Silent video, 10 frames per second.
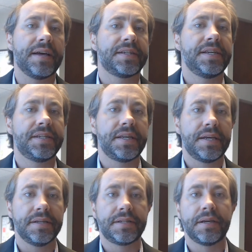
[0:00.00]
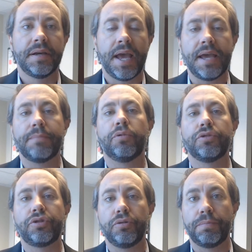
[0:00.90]
SEC is able
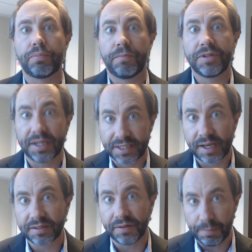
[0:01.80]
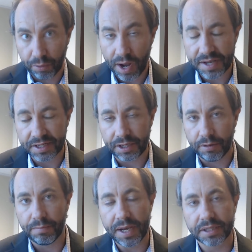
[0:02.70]
to successfully
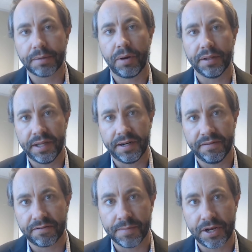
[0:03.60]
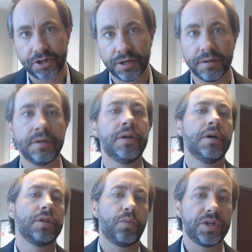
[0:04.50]
prosecute based upon that information,
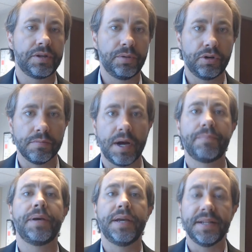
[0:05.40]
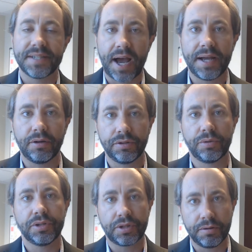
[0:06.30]
the whistleblower might be entitled to
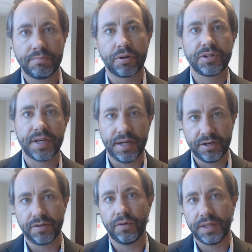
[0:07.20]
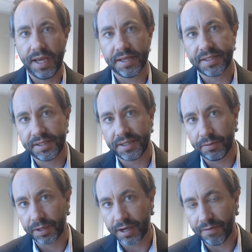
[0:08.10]
a certain percentage of what the SEC
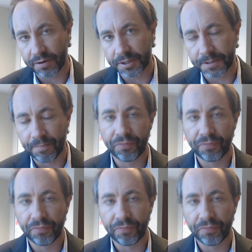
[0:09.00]
recovers.